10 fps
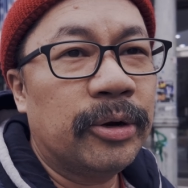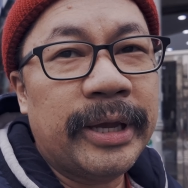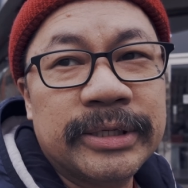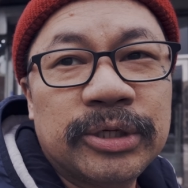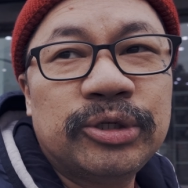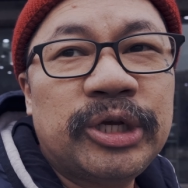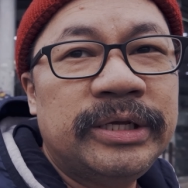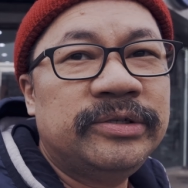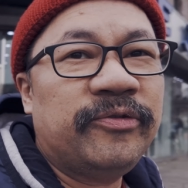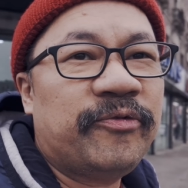Okay, so
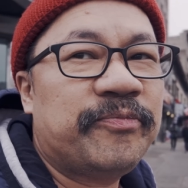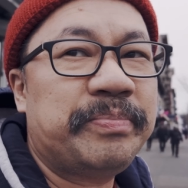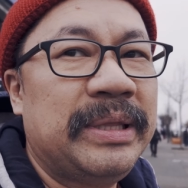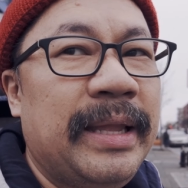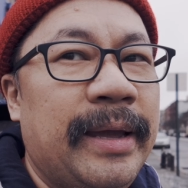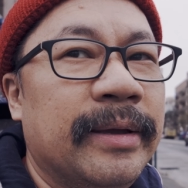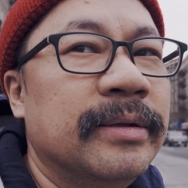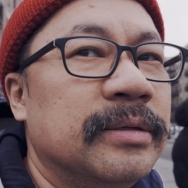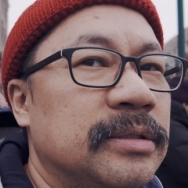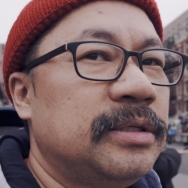change of
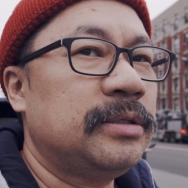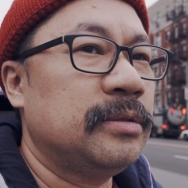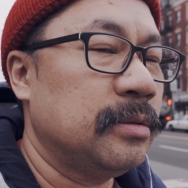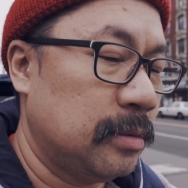plans.